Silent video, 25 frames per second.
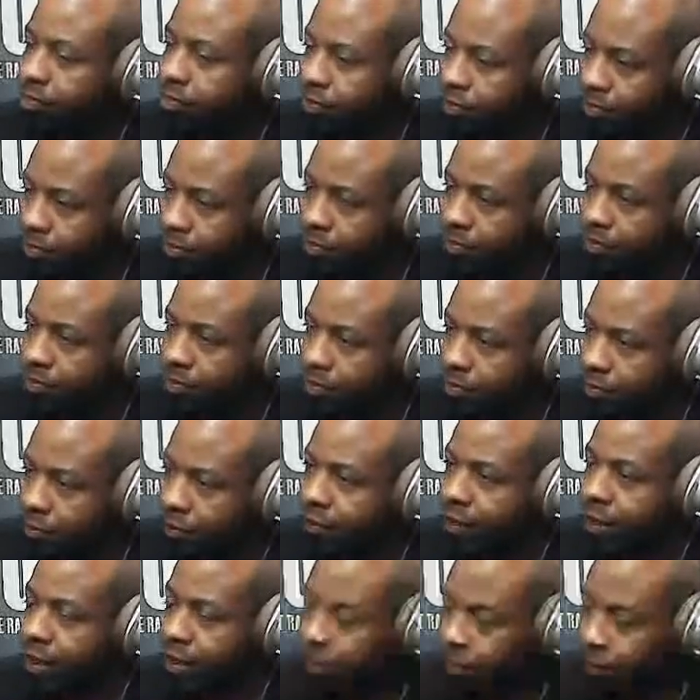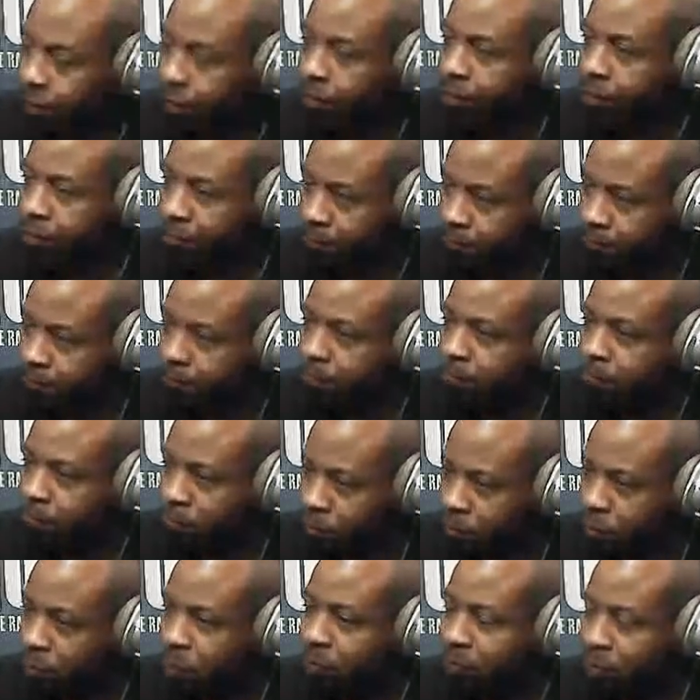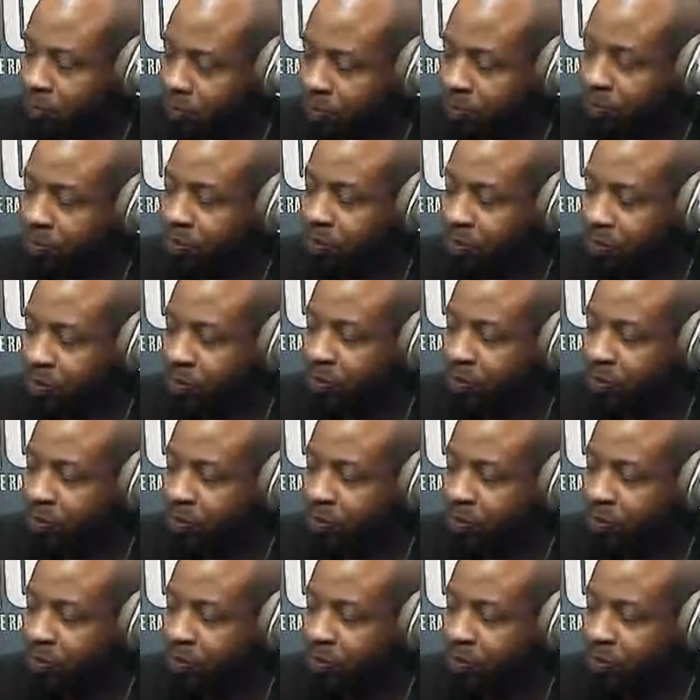4 that we're in? I am so excited